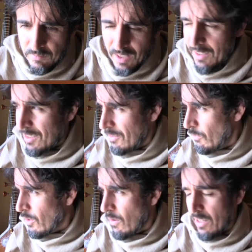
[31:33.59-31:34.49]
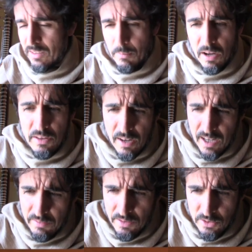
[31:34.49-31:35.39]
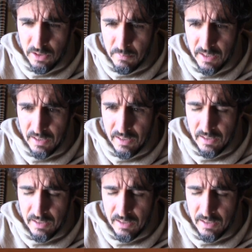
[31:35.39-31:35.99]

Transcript: It doesn't require some other kind of enjoyment.